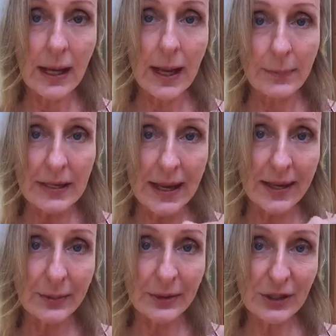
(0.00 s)
and be
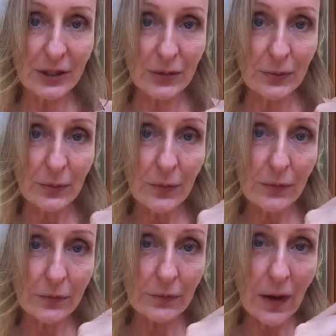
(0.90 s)
able to
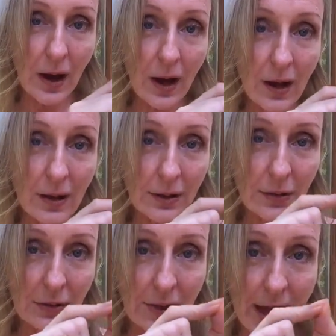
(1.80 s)

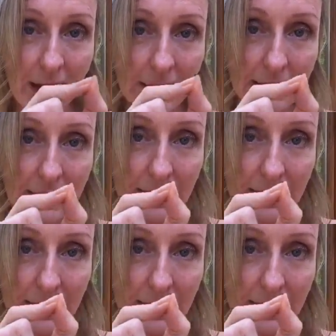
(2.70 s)
follow that